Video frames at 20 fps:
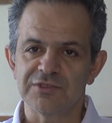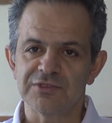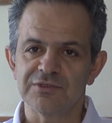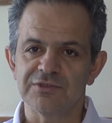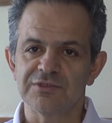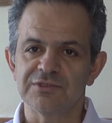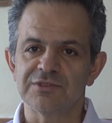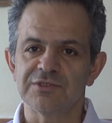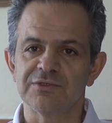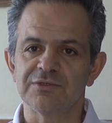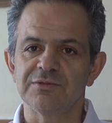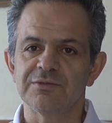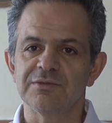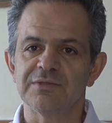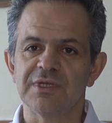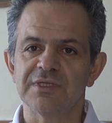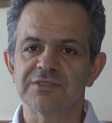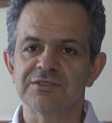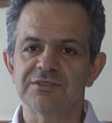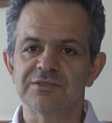So it's
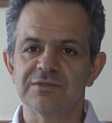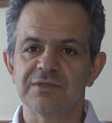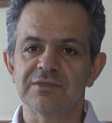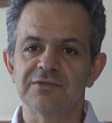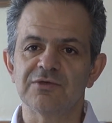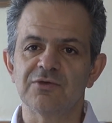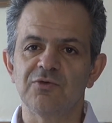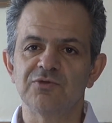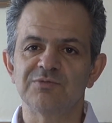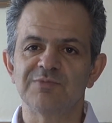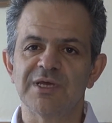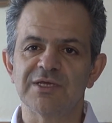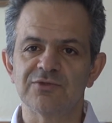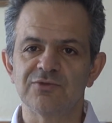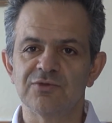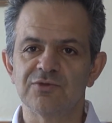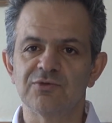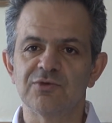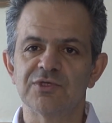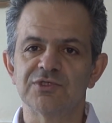that goes back
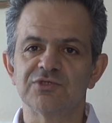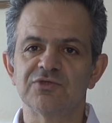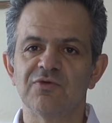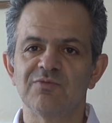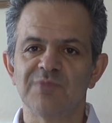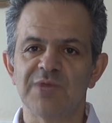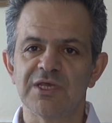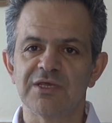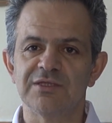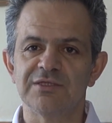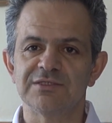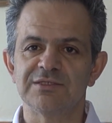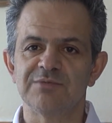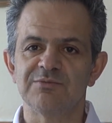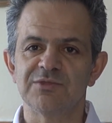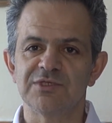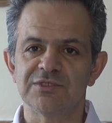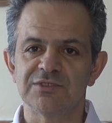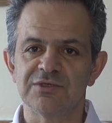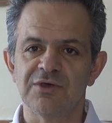to the question of
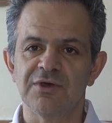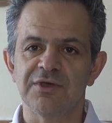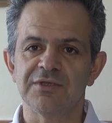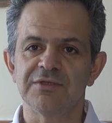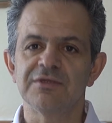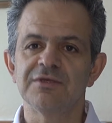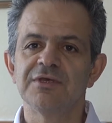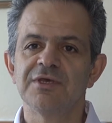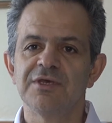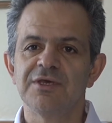mechanism design.